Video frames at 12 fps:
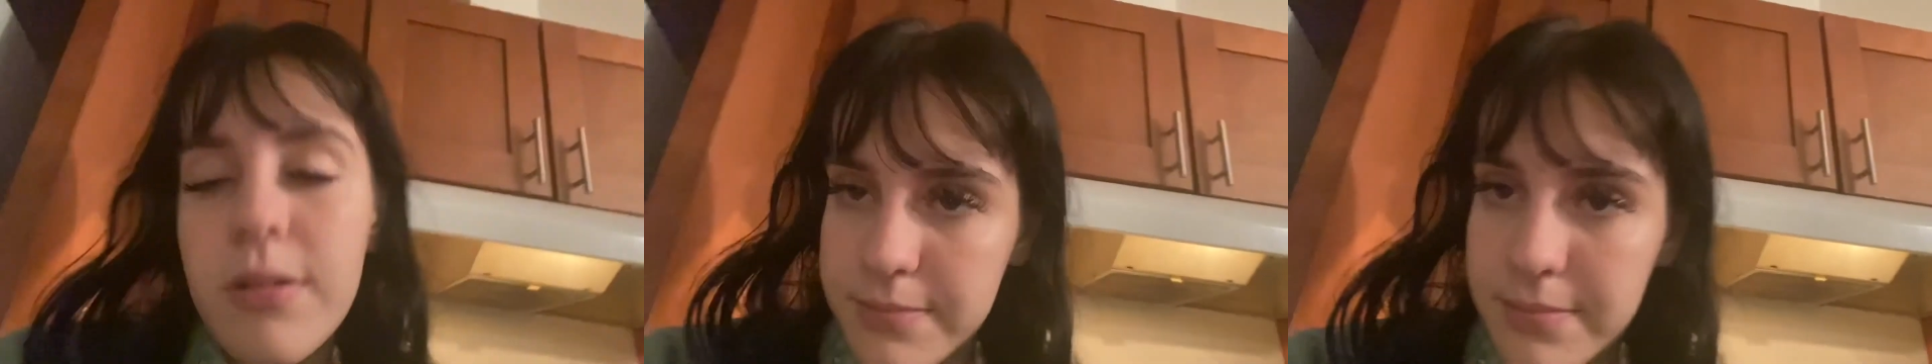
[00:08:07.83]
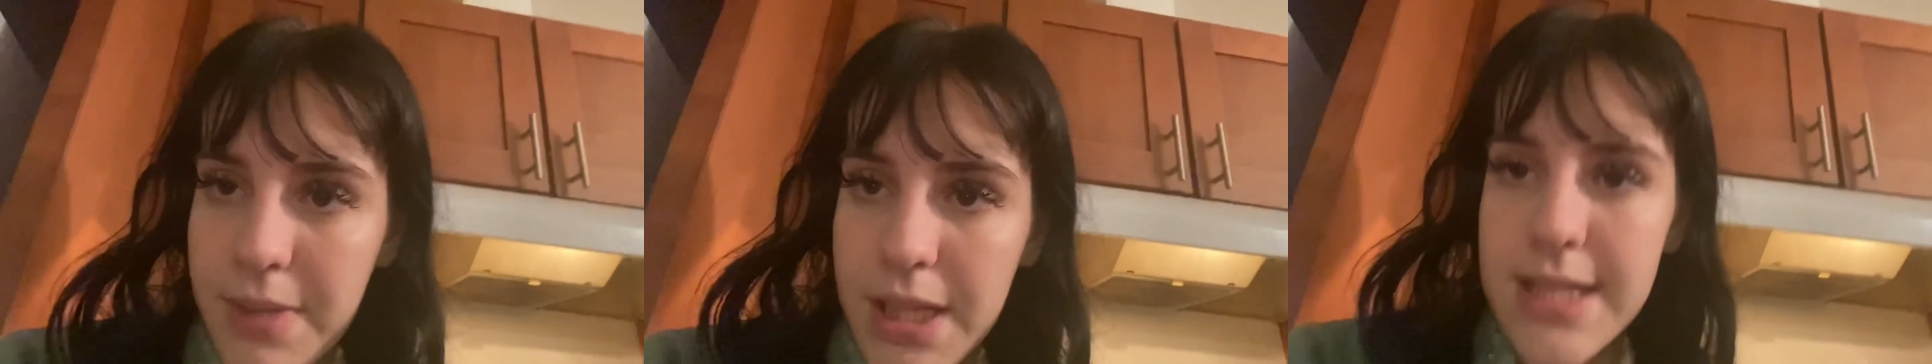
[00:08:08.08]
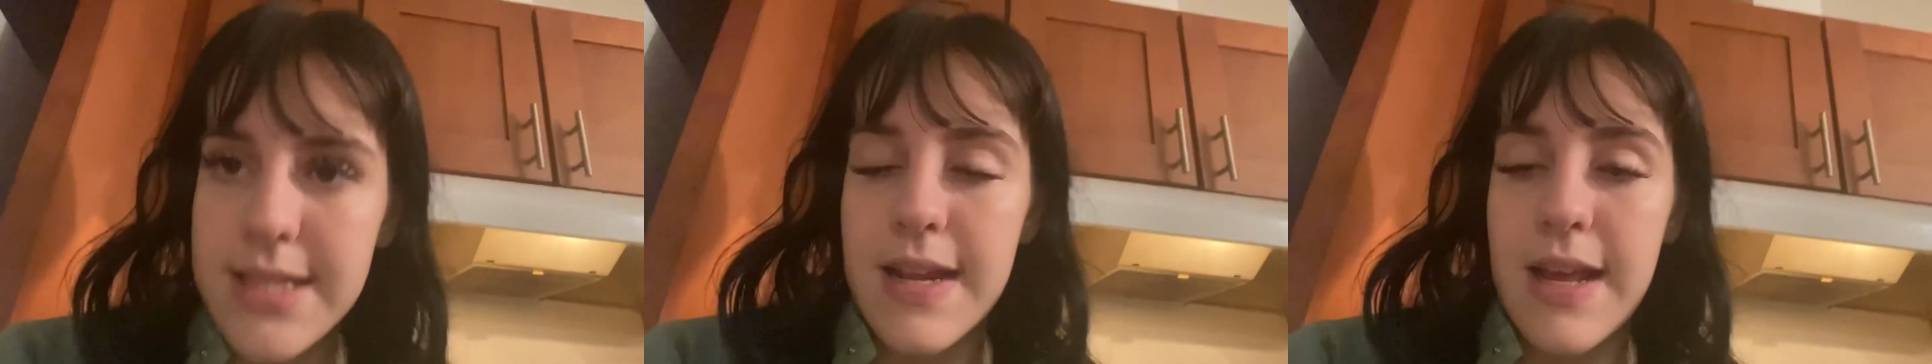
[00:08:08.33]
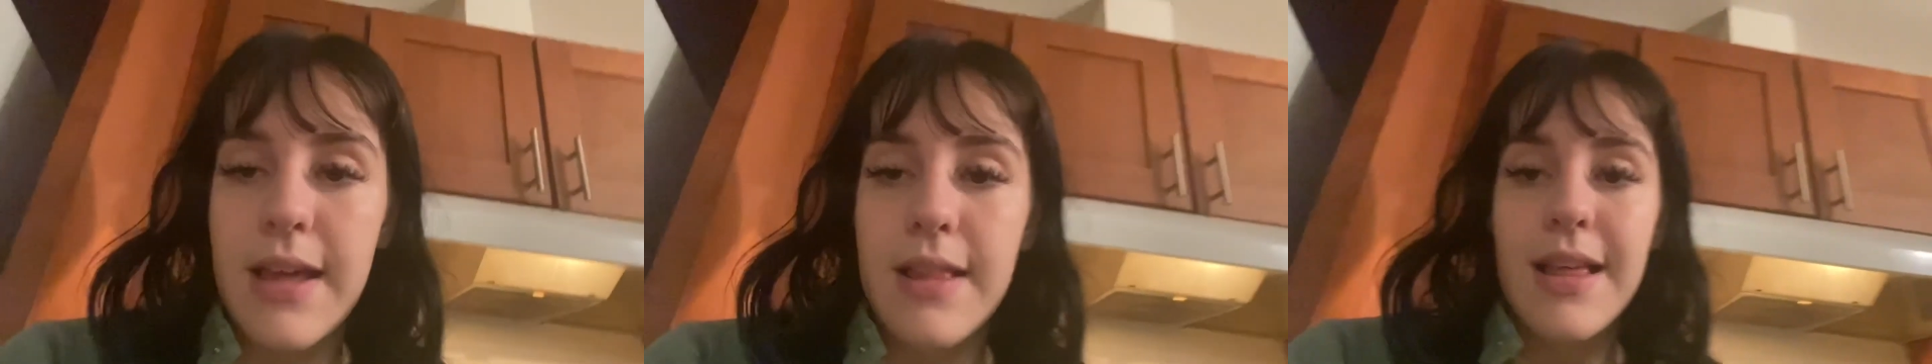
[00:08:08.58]
That's
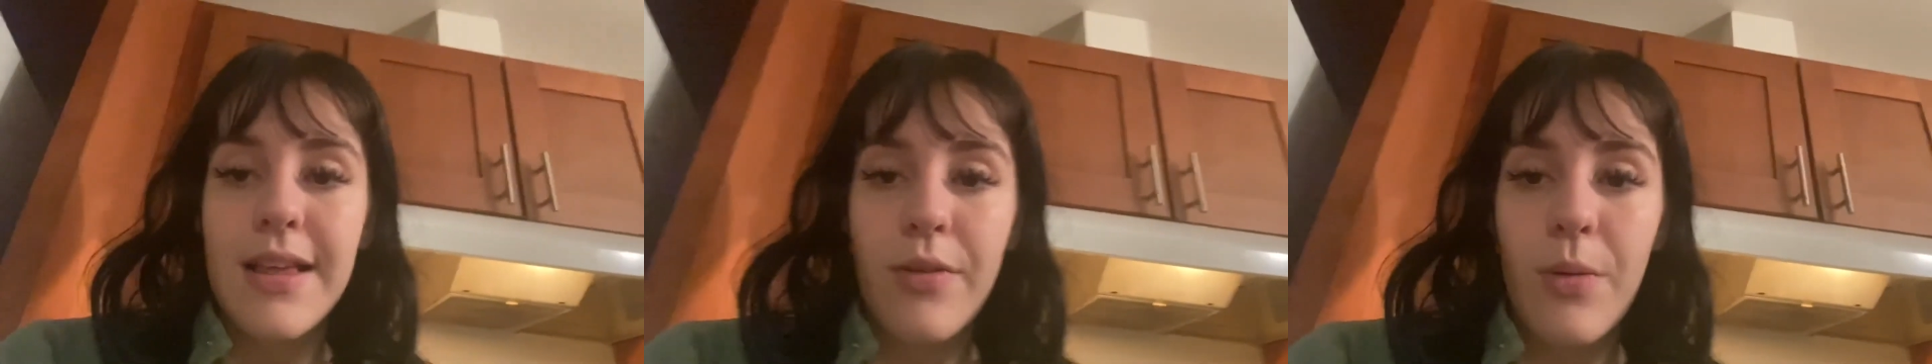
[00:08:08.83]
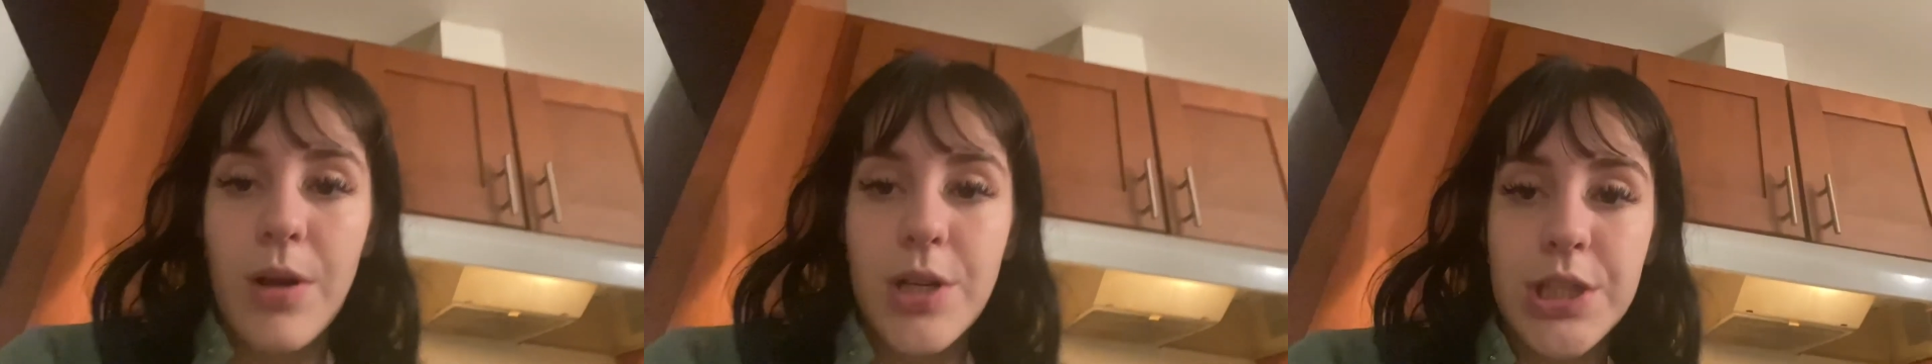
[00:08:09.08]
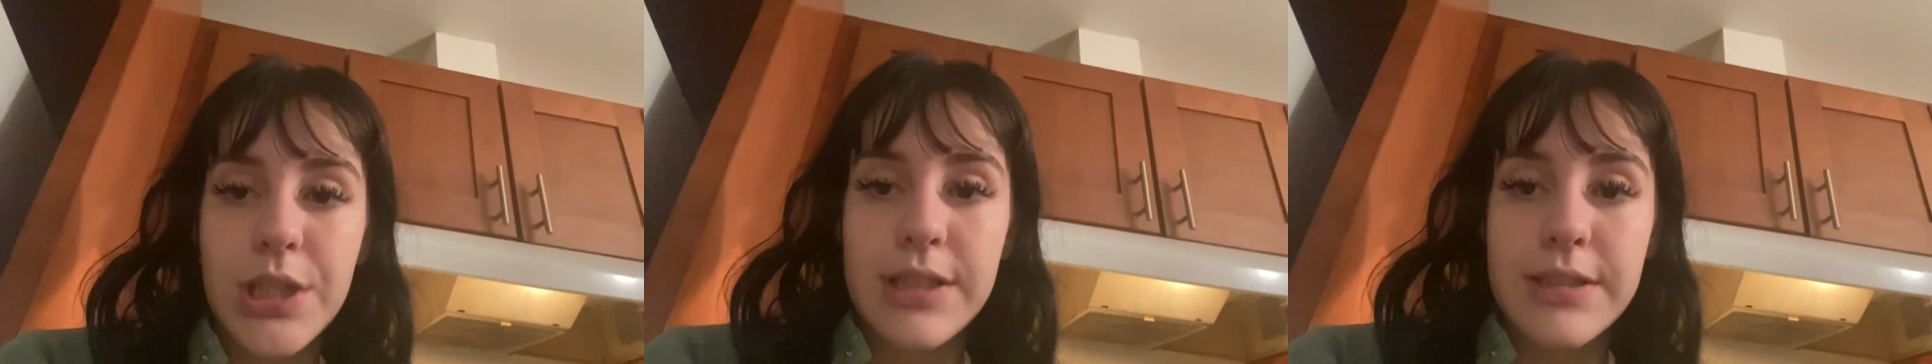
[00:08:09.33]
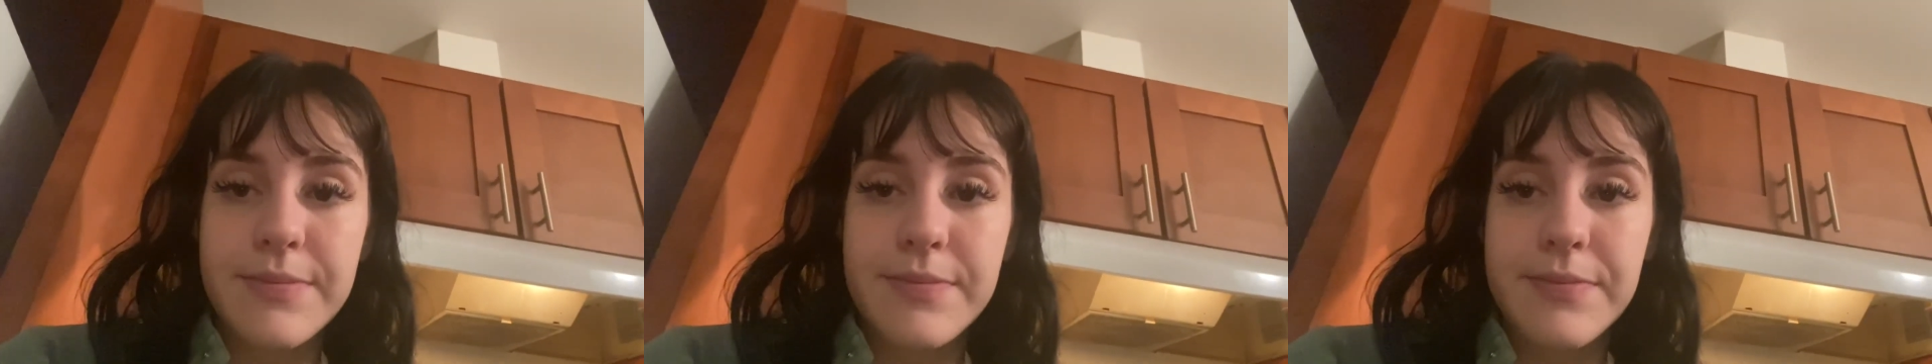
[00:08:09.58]
it. Thanks for
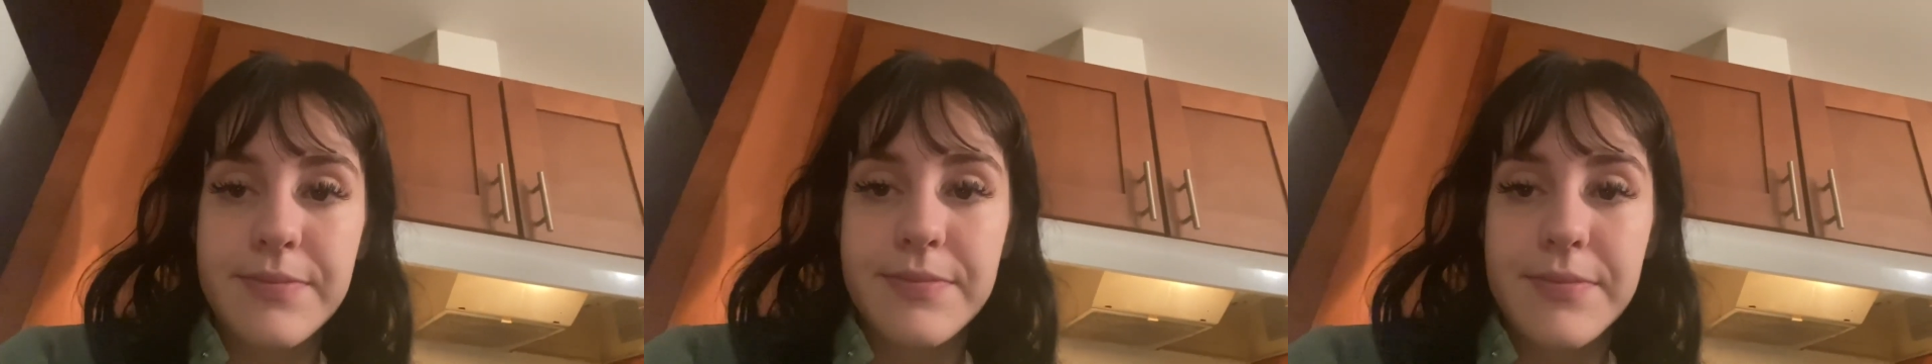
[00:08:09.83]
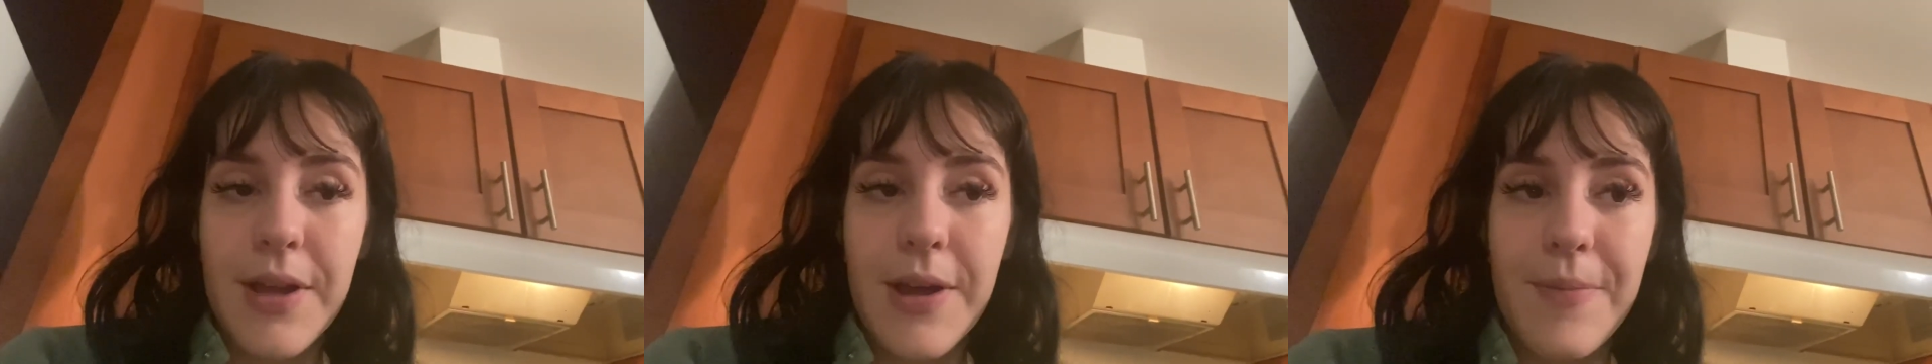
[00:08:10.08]
watching. I